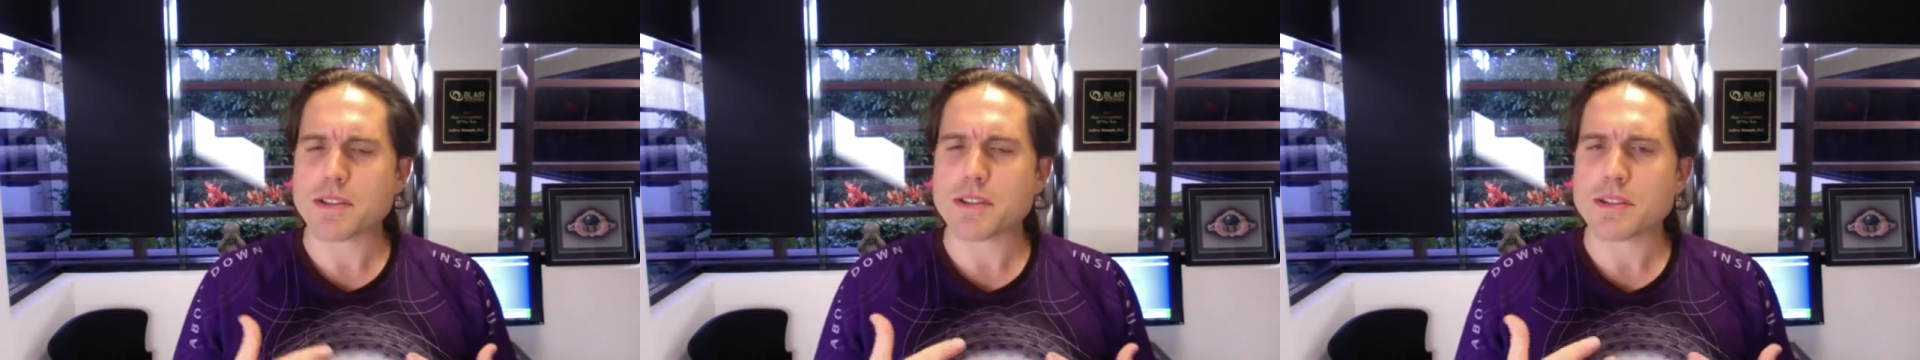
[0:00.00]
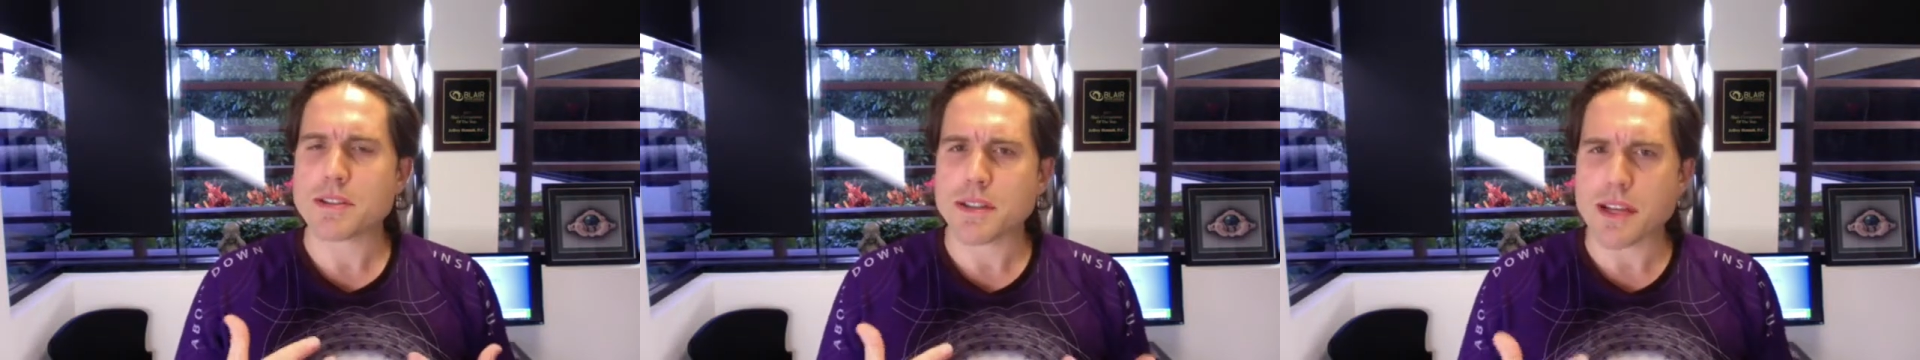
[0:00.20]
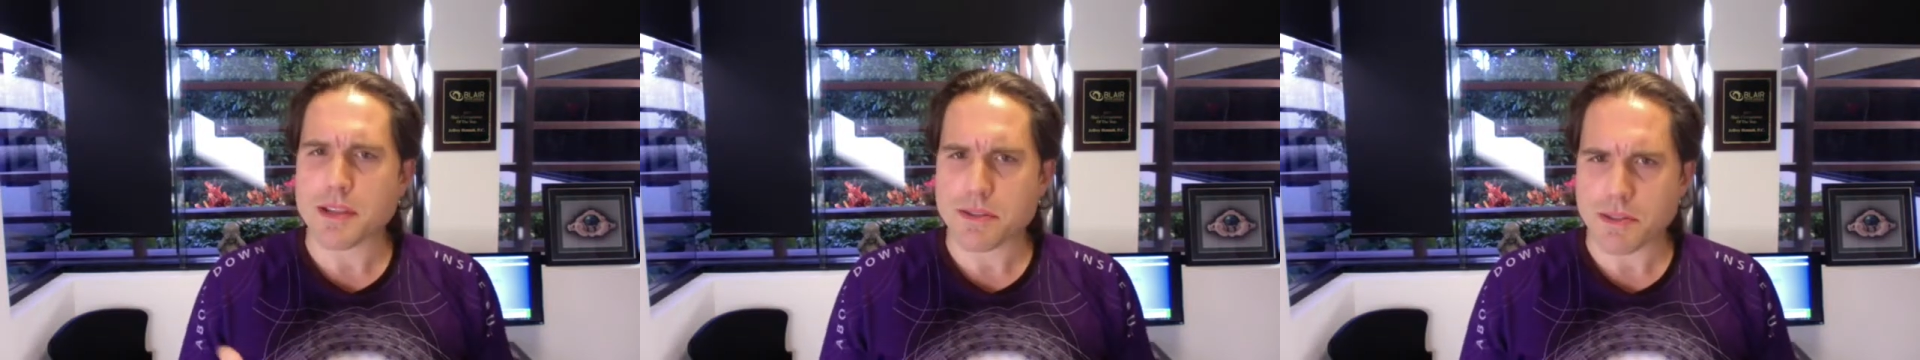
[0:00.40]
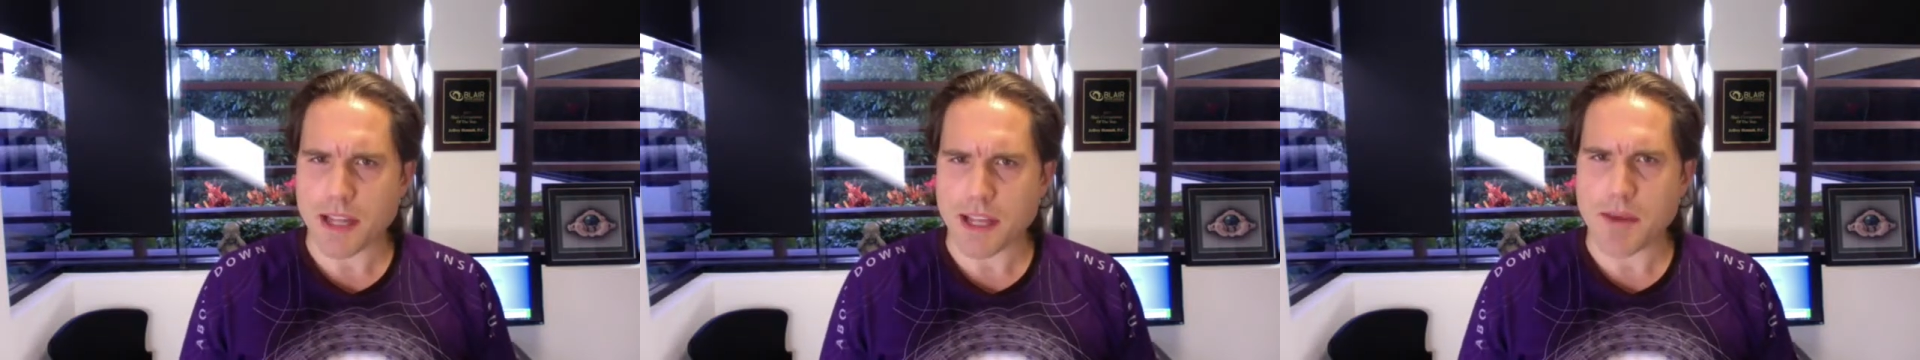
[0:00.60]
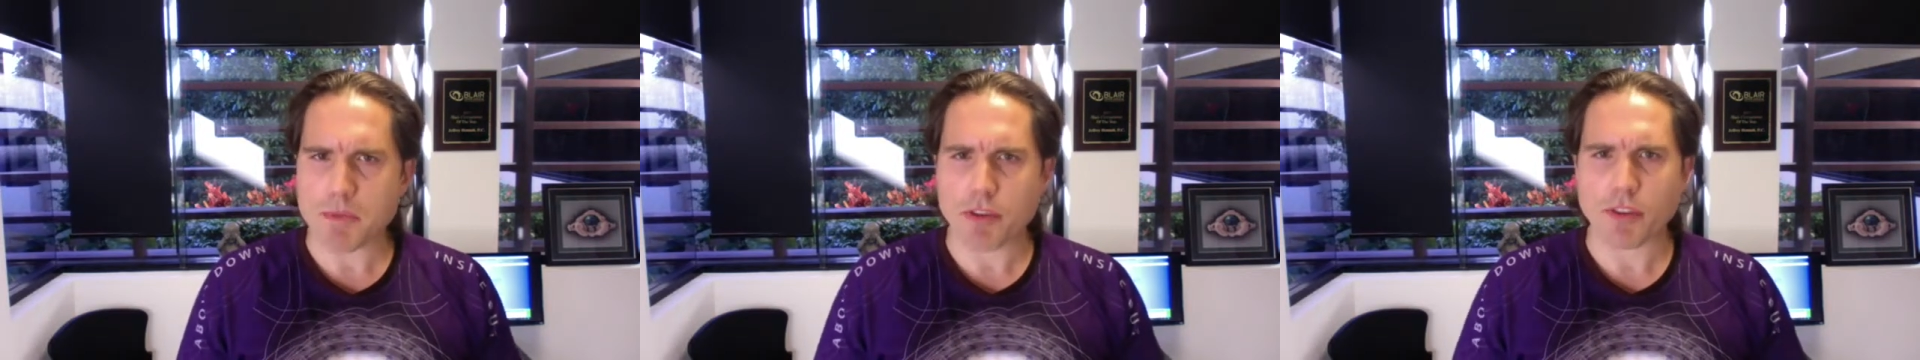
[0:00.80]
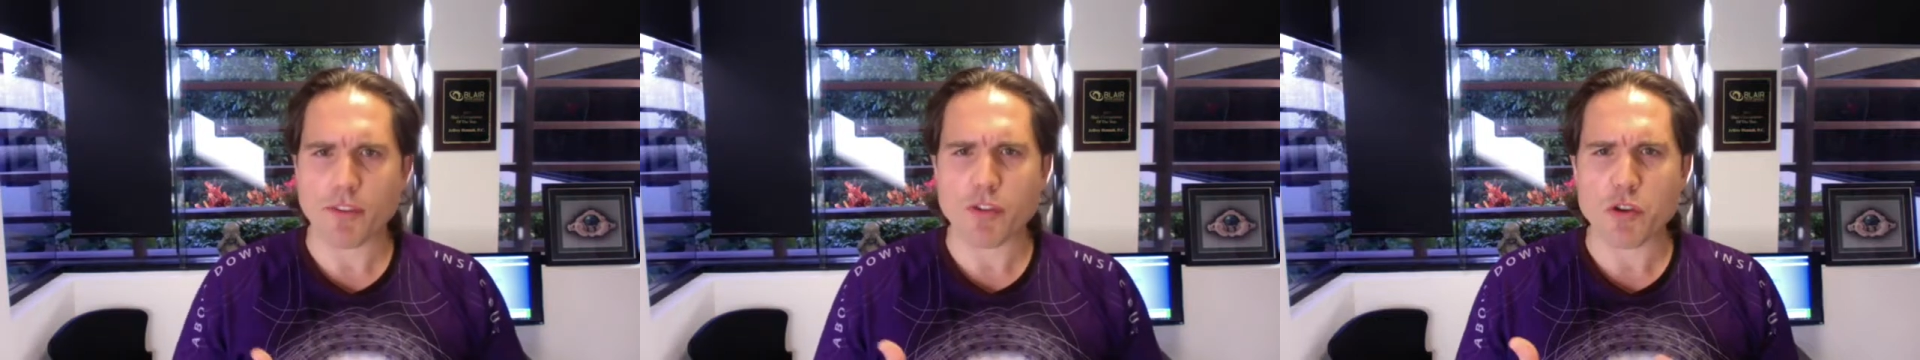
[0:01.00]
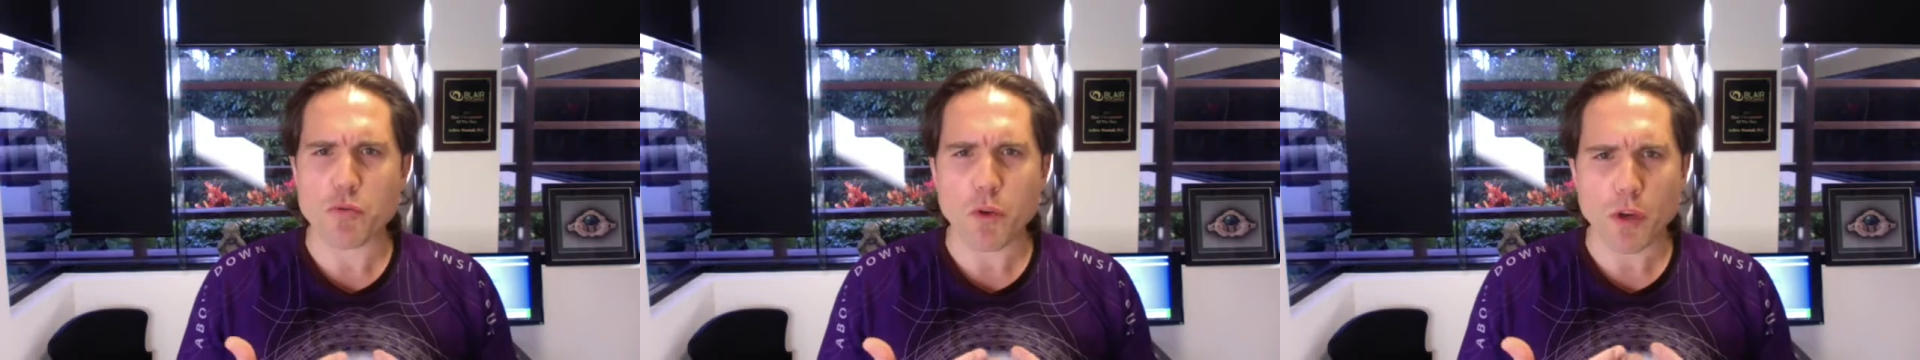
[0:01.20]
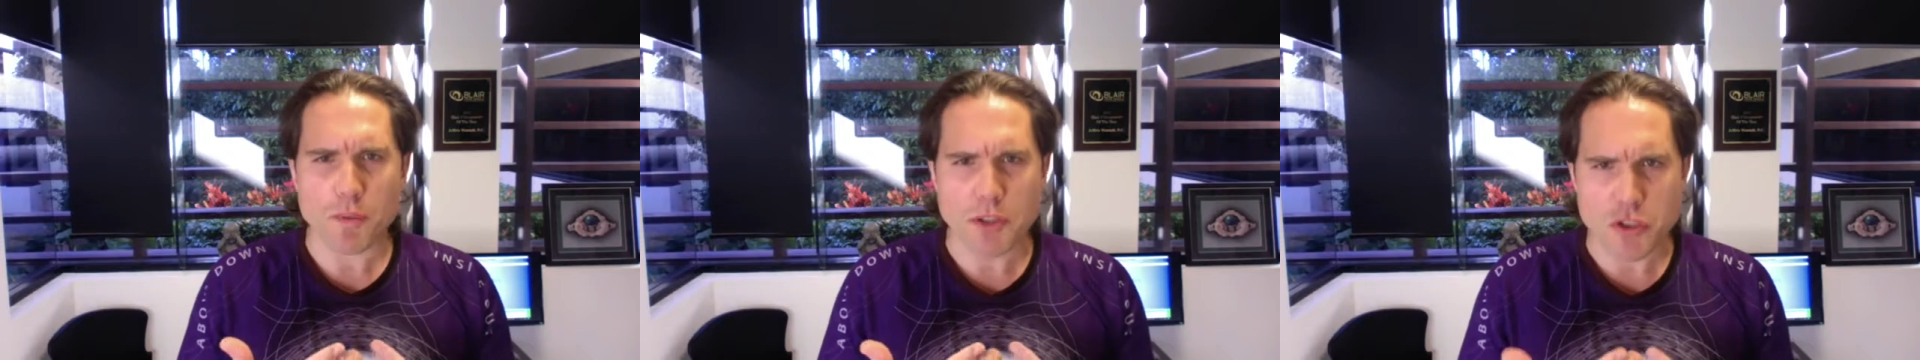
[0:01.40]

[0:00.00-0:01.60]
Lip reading: to stay stable and if you want to be